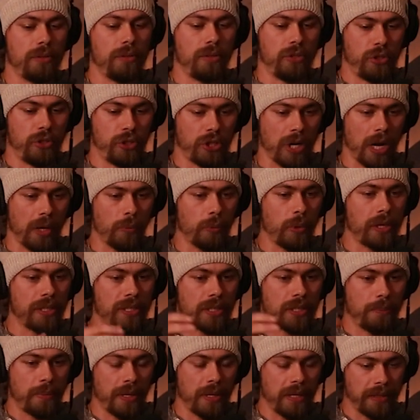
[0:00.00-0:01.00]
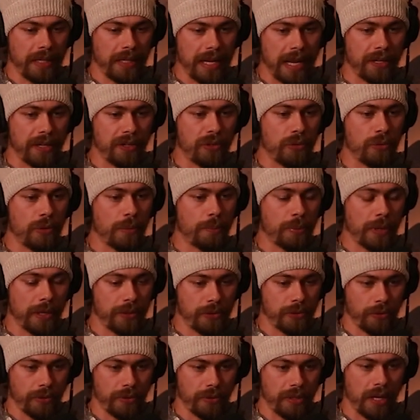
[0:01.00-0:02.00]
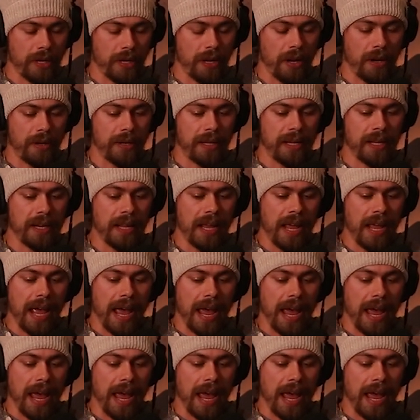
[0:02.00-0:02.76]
John West apparently had a new appraisal done on it,